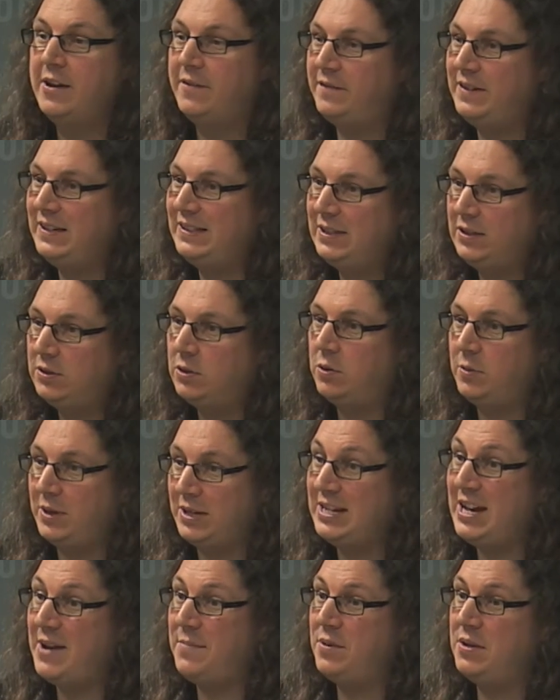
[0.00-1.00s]
This is
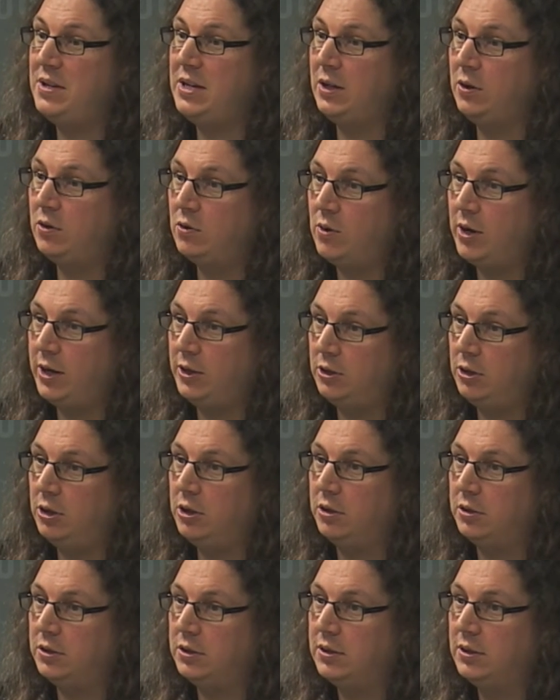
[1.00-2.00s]
already happening quite a
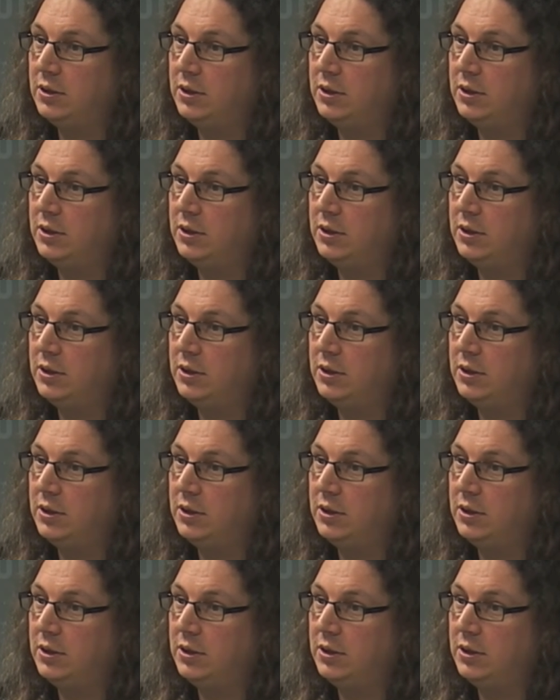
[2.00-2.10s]
lot,